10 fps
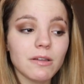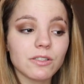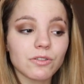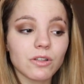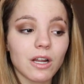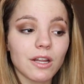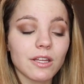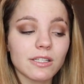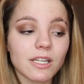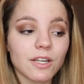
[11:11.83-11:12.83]
because there's a lot of
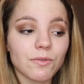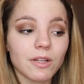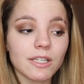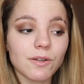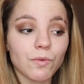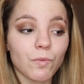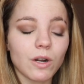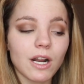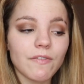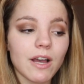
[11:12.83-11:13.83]
things I didn't realize I would
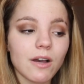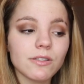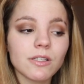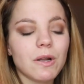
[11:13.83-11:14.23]
want out of a house.